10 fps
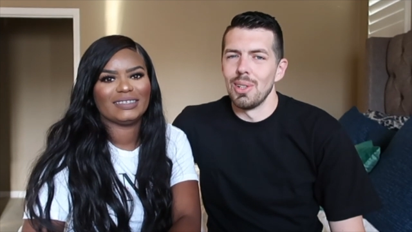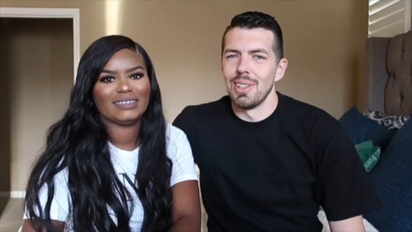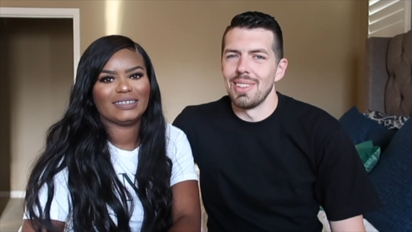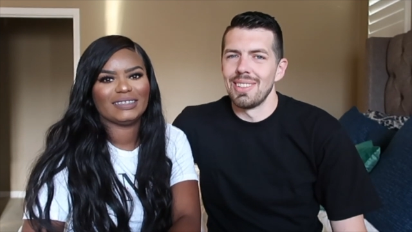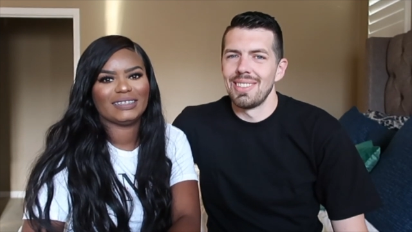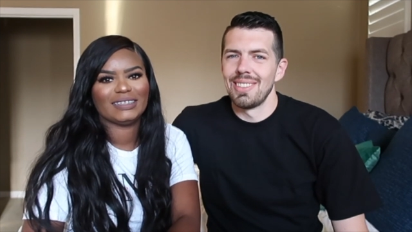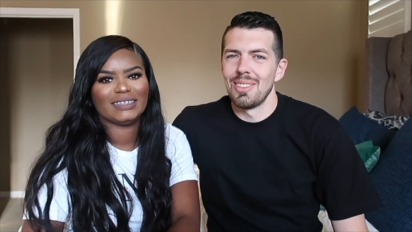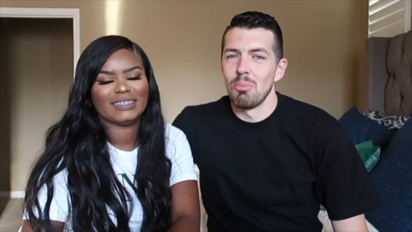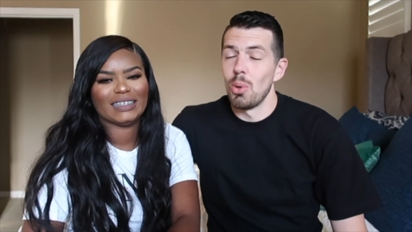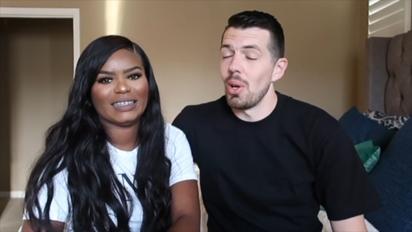Speaker 1: one.
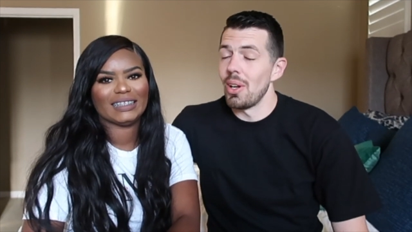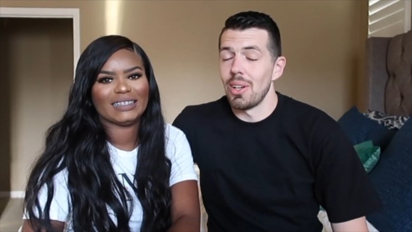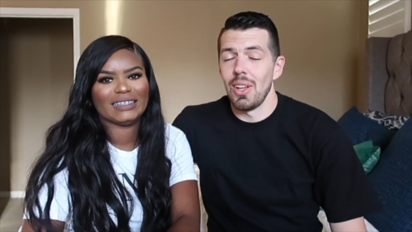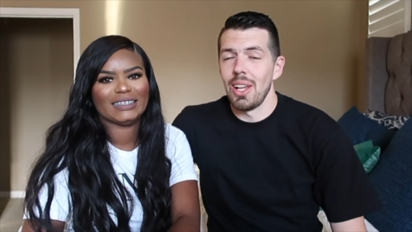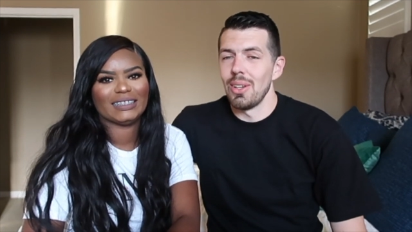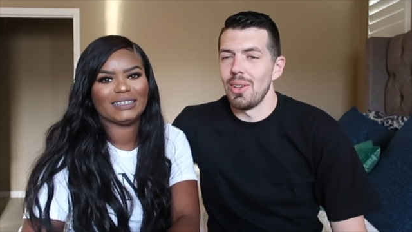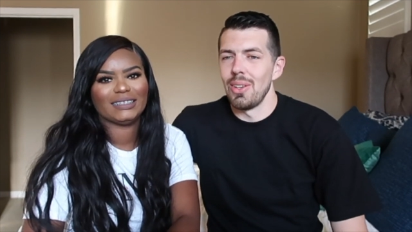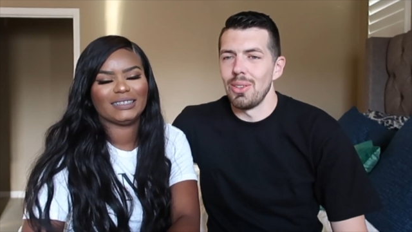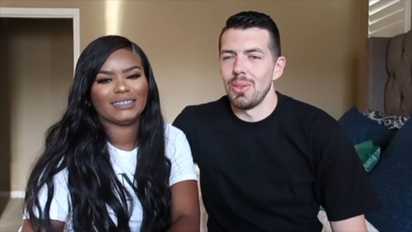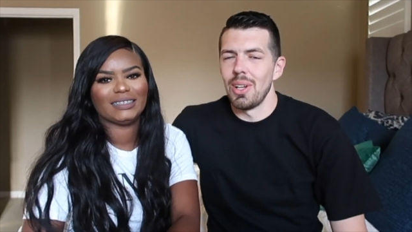Boy or girl, I
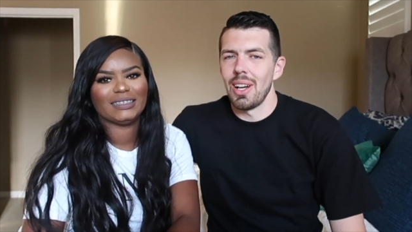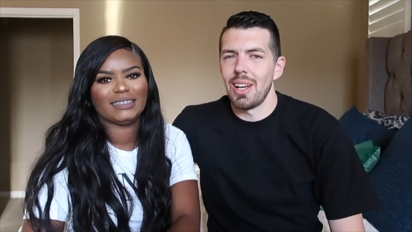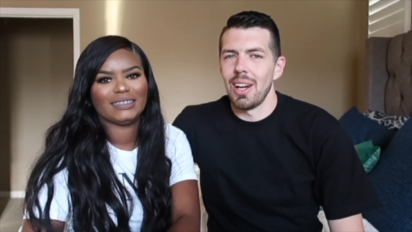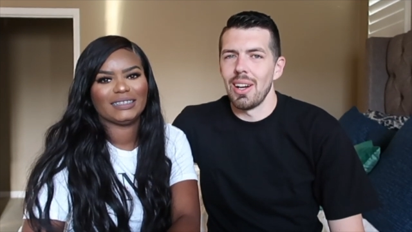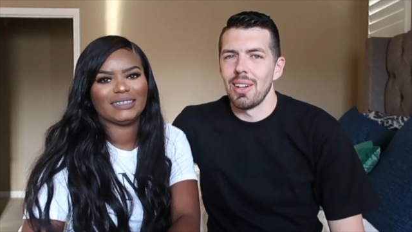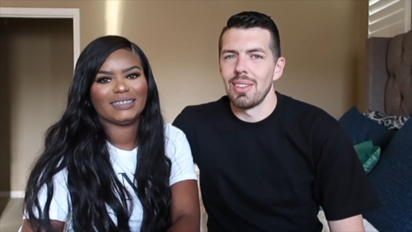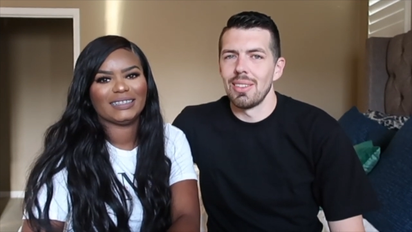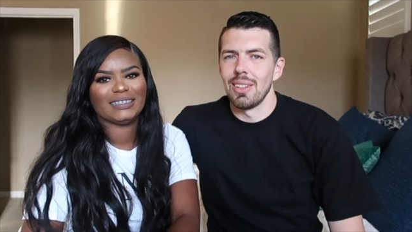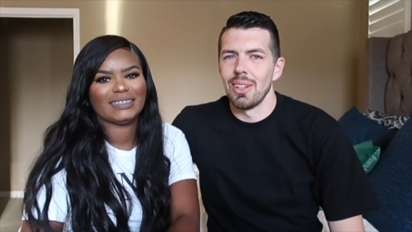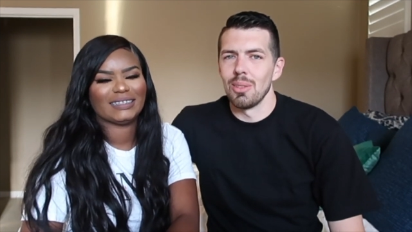don't do not care.
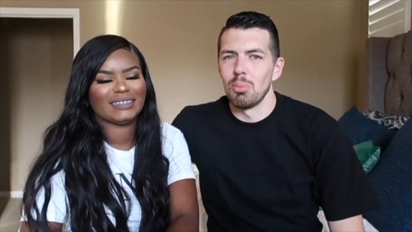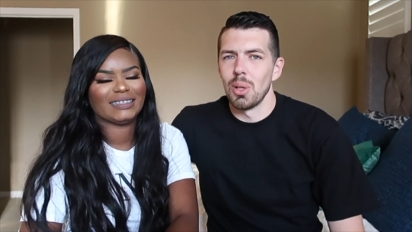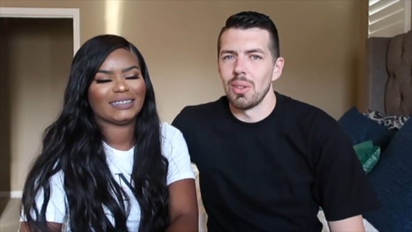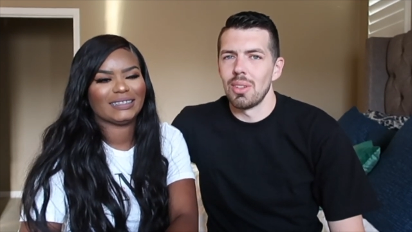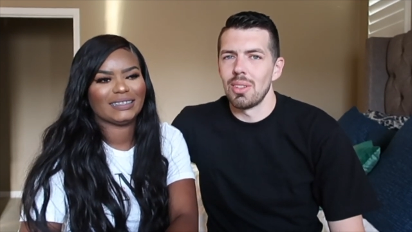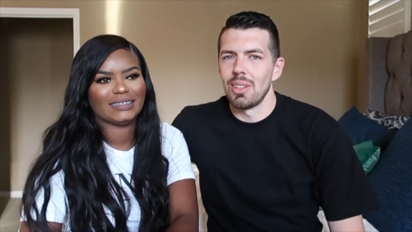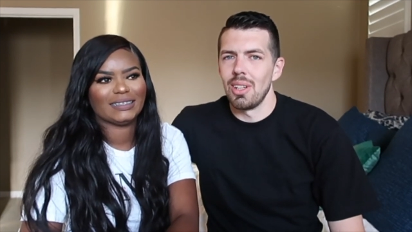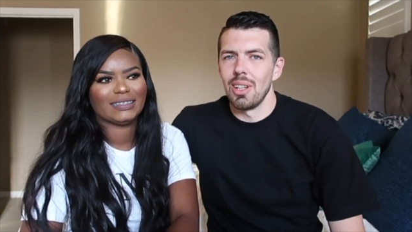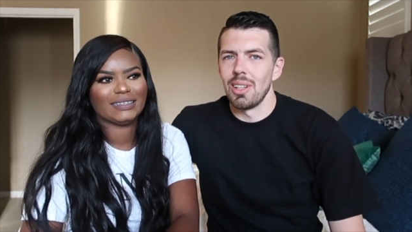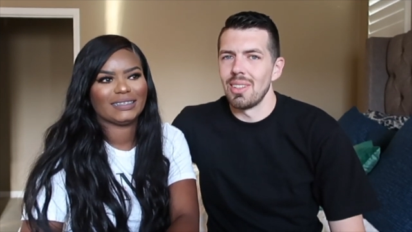They're both
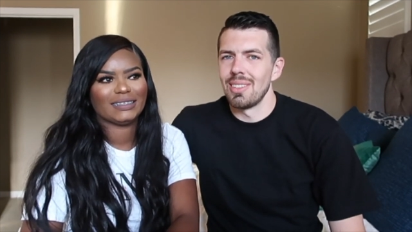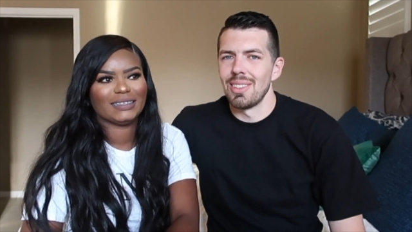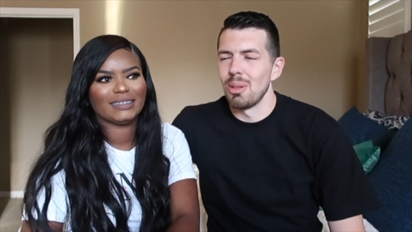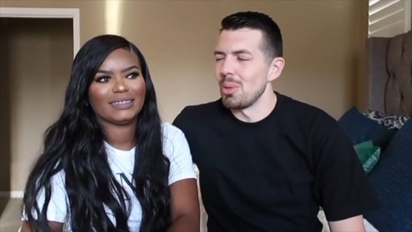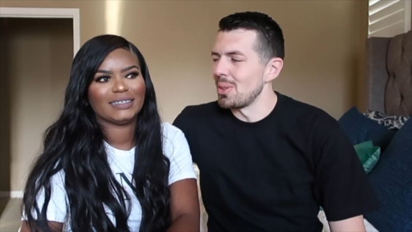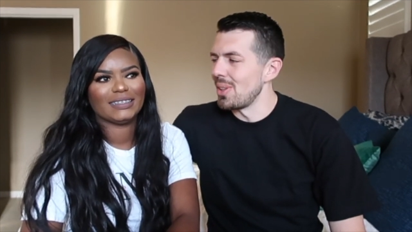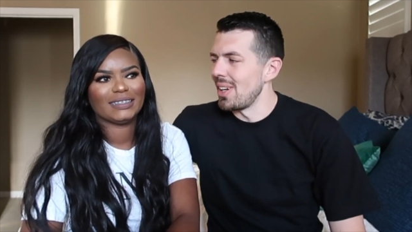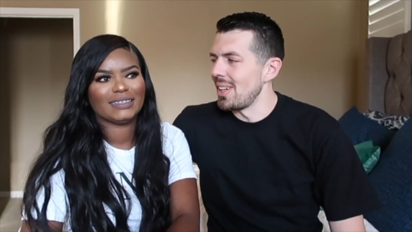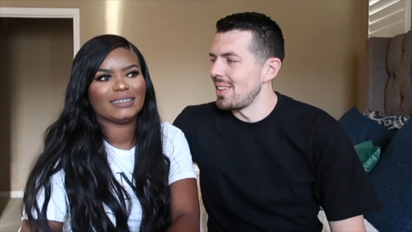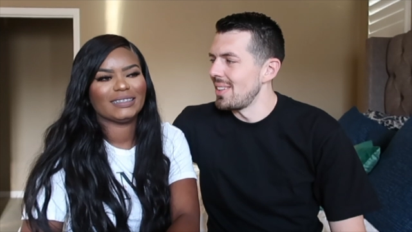good. They're both
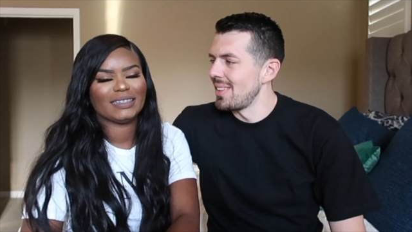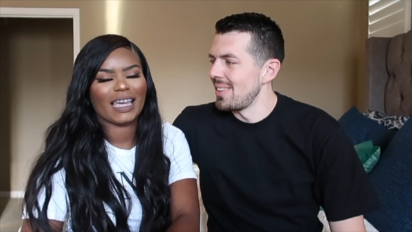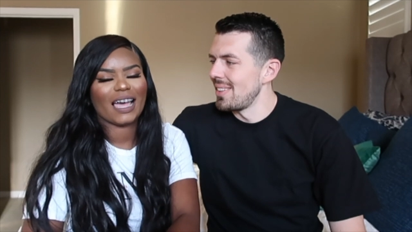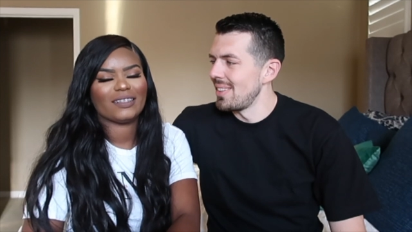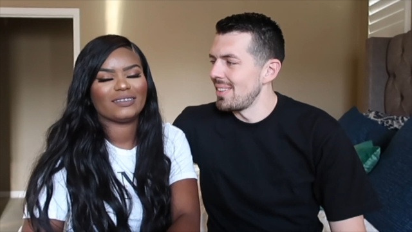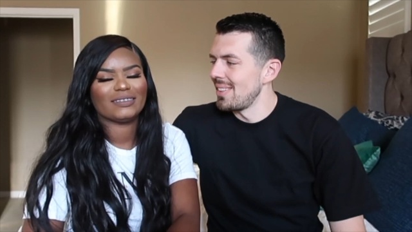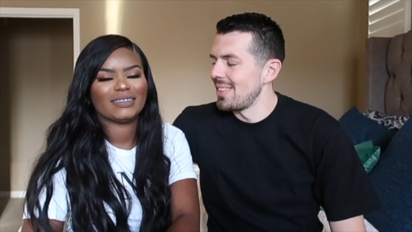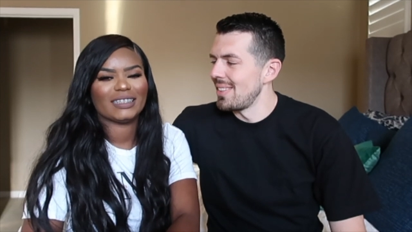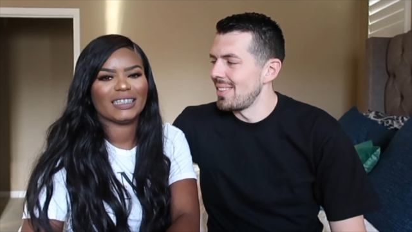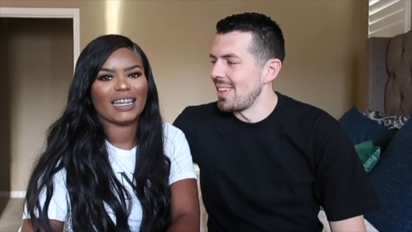great. Yeah,
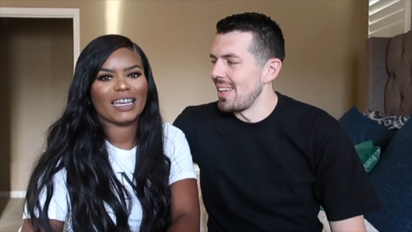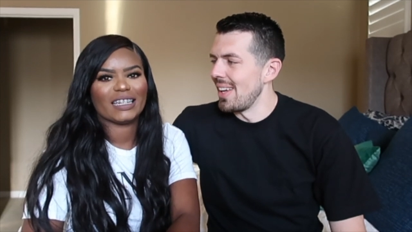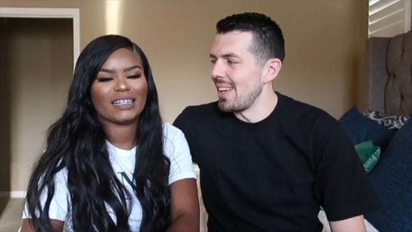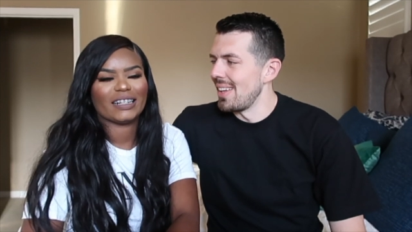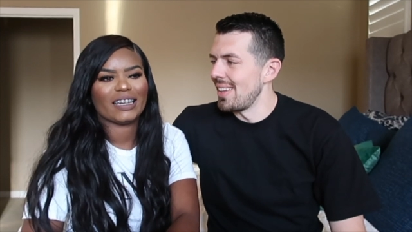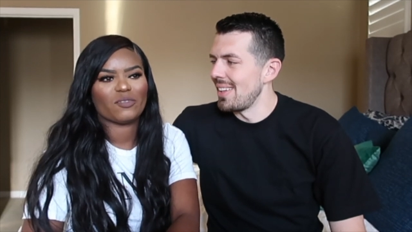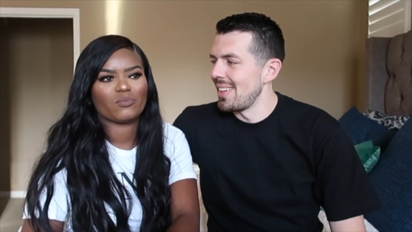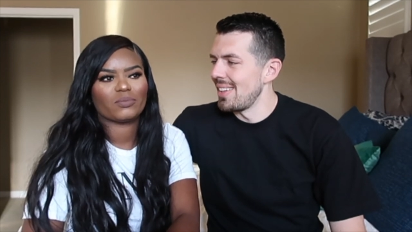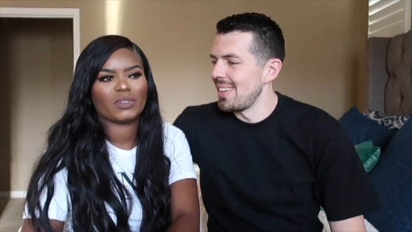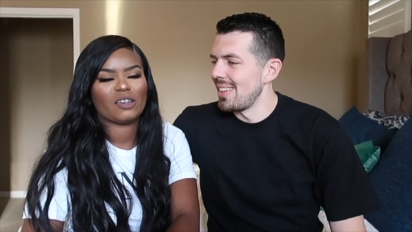and
Speaker 2: I agree. I'm,
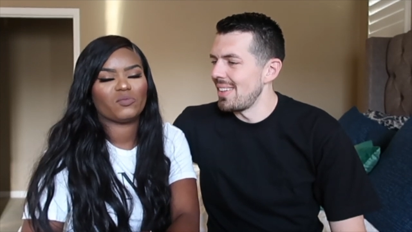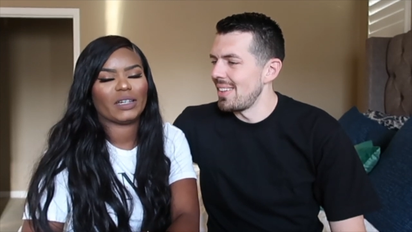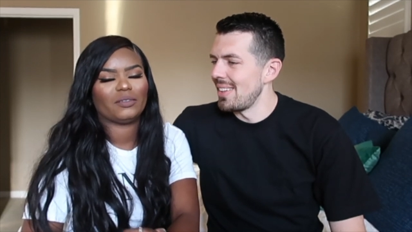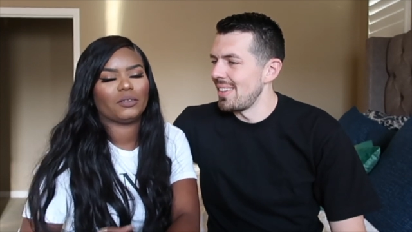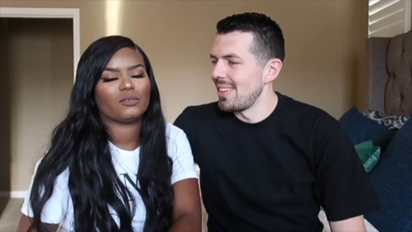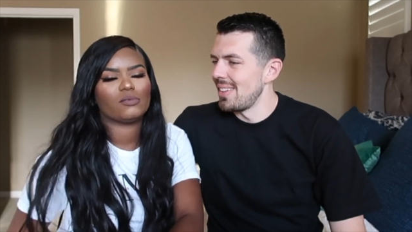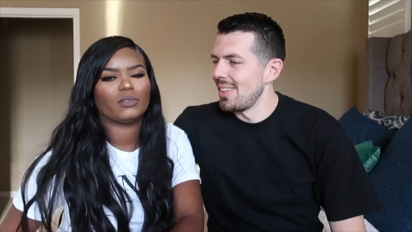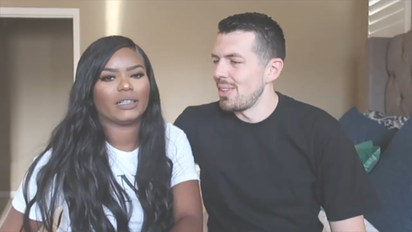I'm fine with one